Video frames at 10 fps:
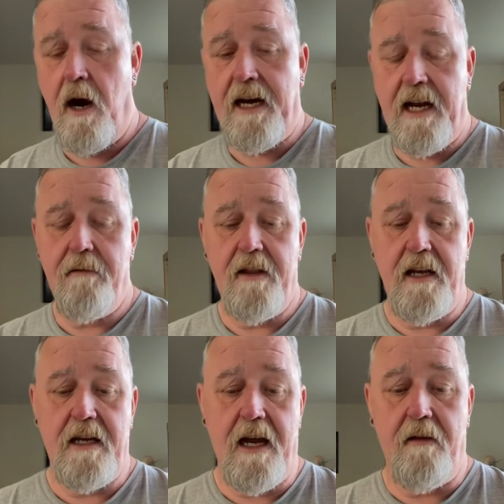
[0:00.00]
everything
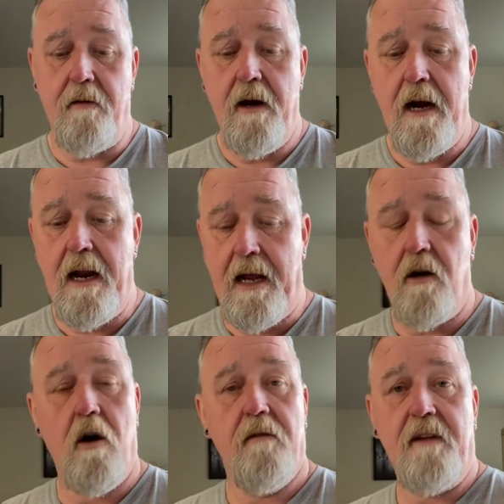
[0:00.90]
together and I
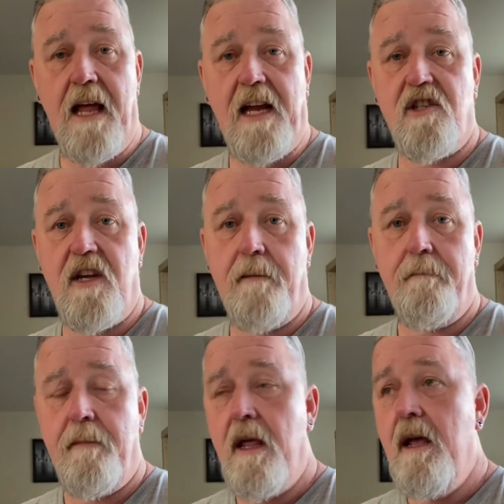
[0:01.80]
called Flagship.
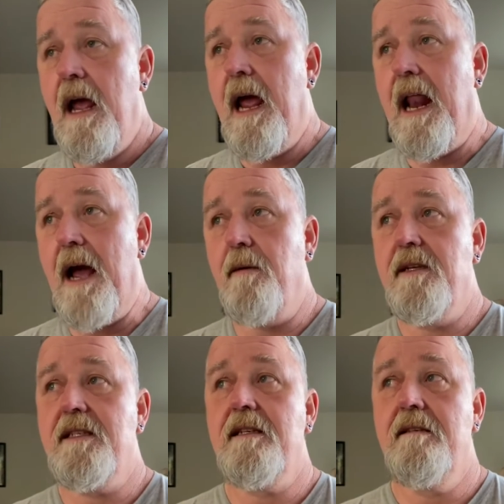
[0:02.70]
And I
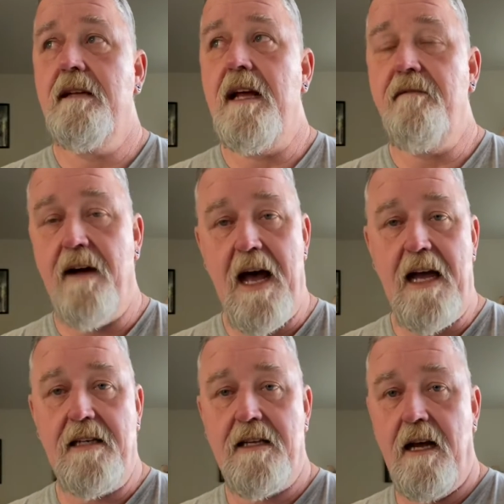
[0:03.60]
was
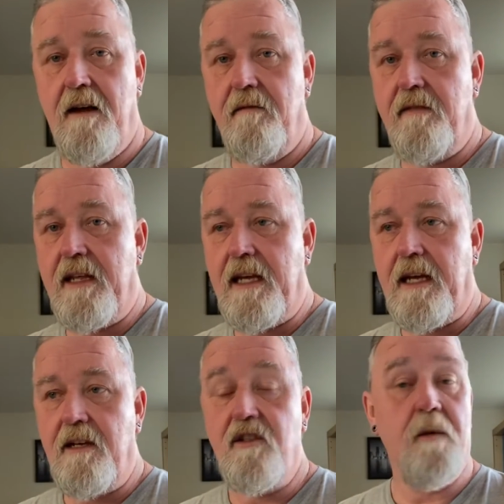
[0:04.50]
advised of
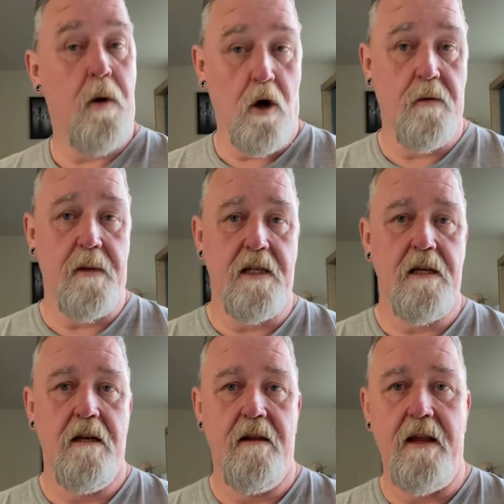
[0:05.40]
the department
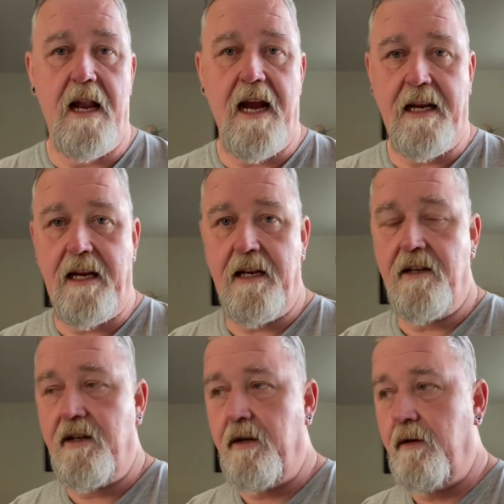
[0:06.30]
that I needed
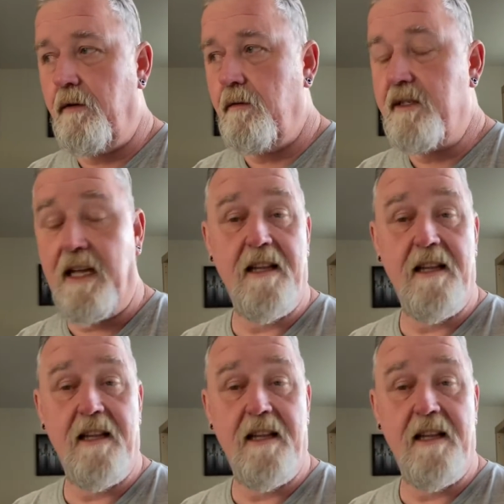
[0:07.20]
to send